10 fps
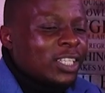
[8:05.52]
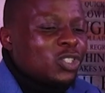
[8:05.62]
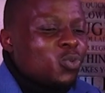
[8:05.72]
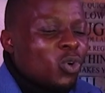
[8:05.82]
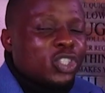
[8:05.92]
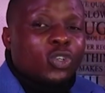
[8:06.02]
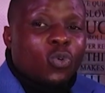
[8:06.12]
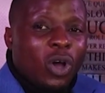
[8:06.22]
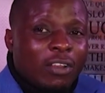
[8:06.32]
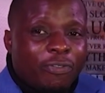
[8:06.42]
as to what you
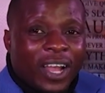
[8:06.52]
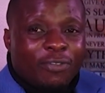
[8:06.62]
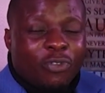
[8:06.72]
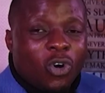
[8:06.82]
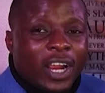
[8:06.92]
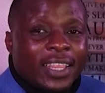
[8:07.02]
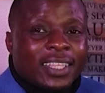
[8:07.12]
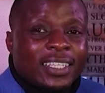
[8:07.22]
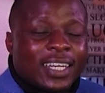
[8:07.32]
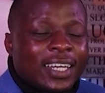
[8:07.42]
qualify for and
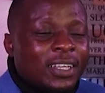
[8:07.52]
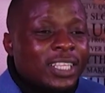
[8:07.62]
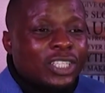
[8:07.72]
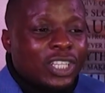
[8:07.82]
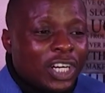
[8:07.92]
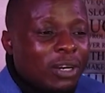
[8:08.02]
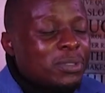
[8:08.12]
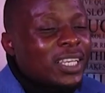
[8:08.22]
the, the terms